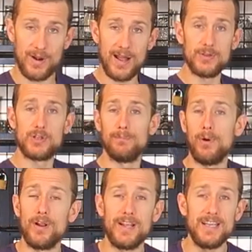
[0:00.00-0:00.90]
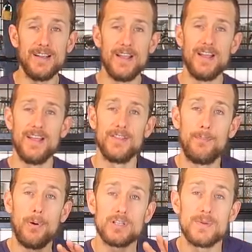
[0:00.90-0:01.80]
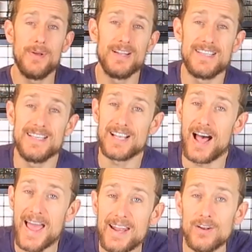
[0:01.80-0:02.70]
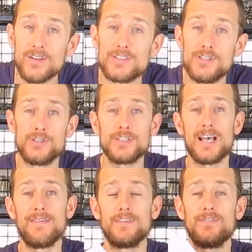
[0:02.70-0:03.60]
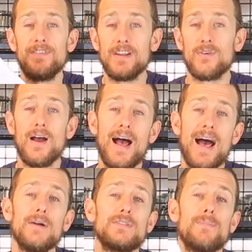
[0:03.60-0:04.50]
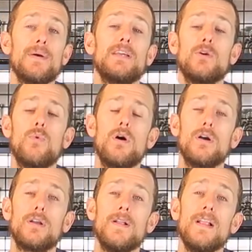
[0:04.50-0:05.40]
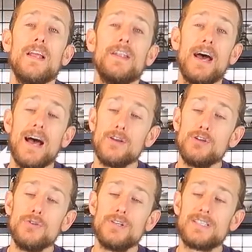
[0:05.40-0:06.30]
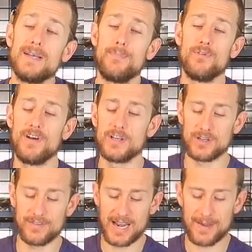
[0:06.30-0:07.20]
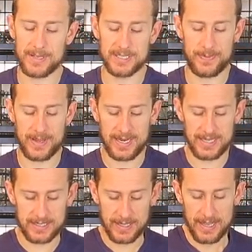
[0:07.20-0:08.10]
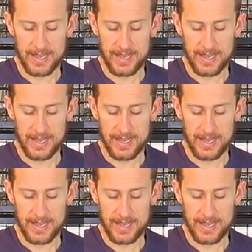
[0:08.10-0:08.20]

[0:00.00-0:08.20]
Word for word: around your body. The possibilities are endless. You just have to figure out how to make it work. Now, how you do the simple version of the napkin spin is